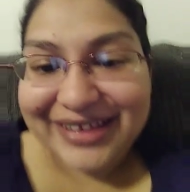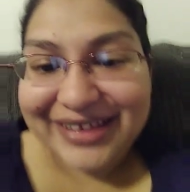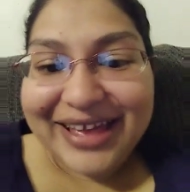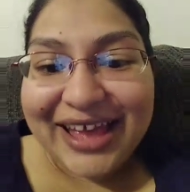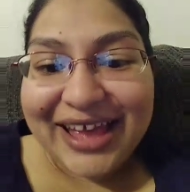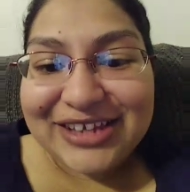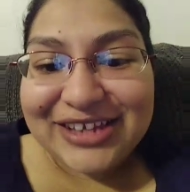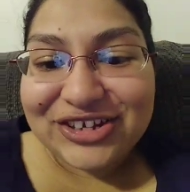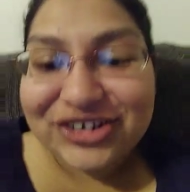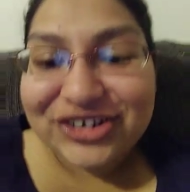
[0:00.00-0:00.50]

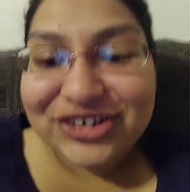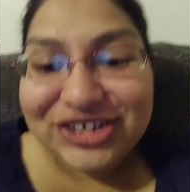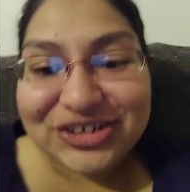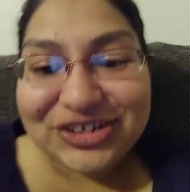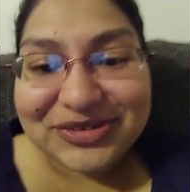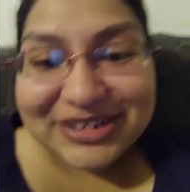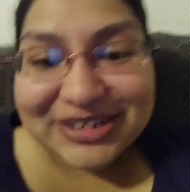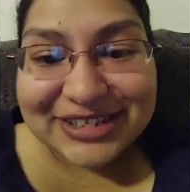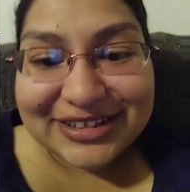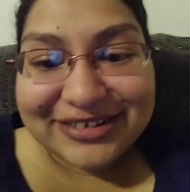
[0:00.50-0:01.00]
I told you
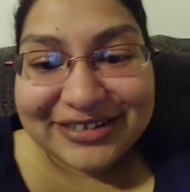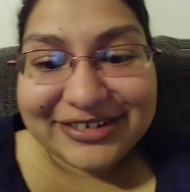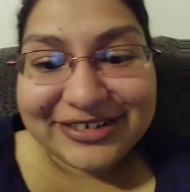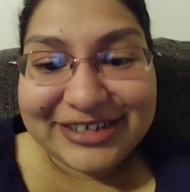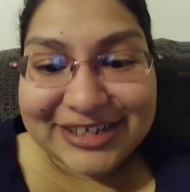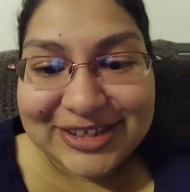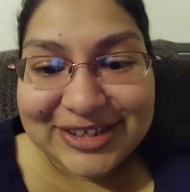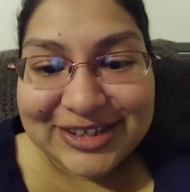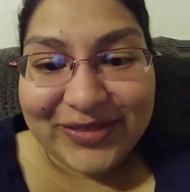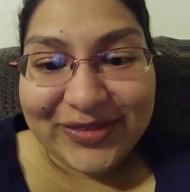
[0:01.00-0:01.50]
where's the little
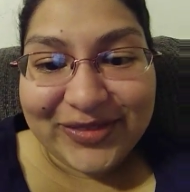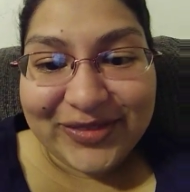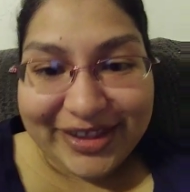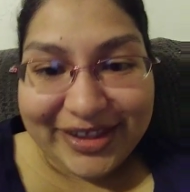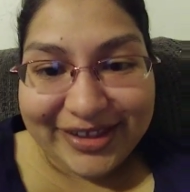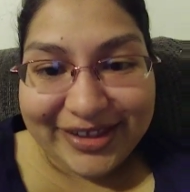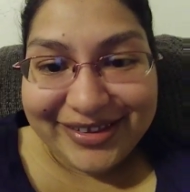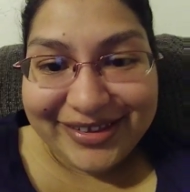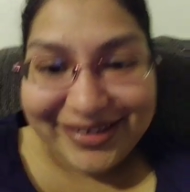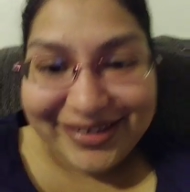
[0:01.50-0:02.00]
disco thing.